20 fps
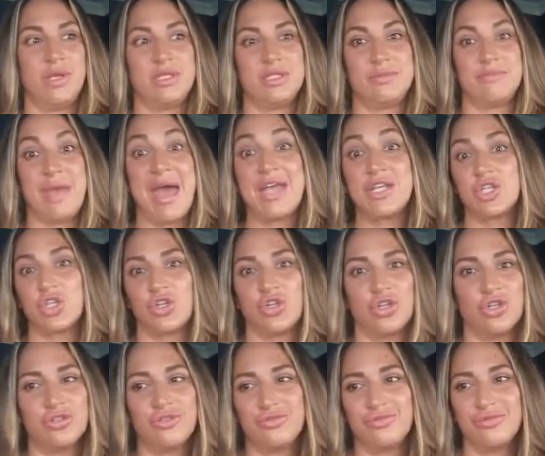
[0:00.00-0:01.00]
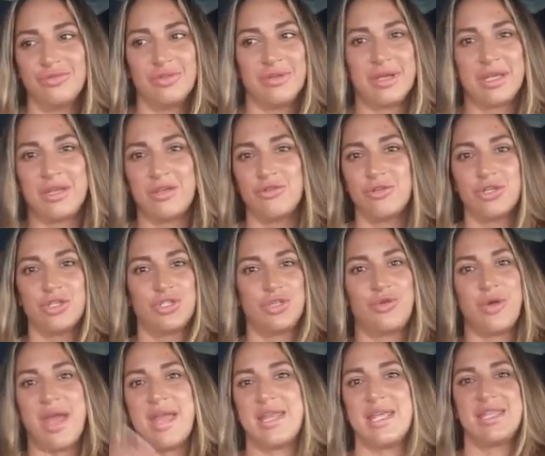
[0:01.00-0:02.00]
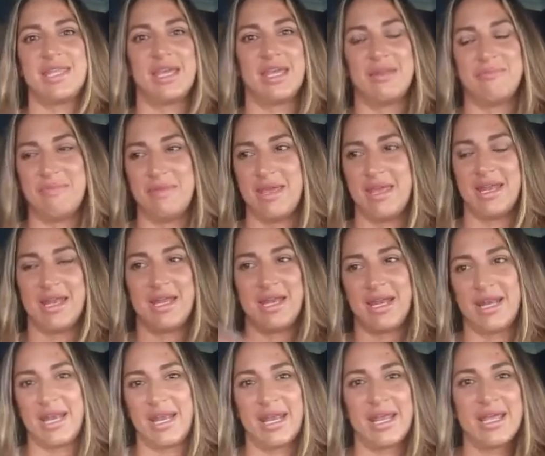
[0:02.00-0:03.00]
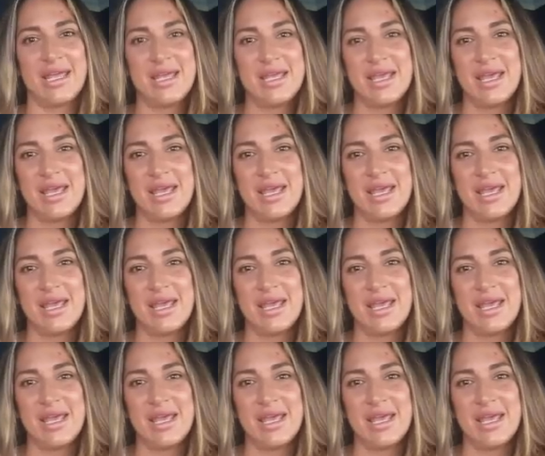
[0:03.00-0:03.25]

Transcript: magical. Like, you could do anything in editing.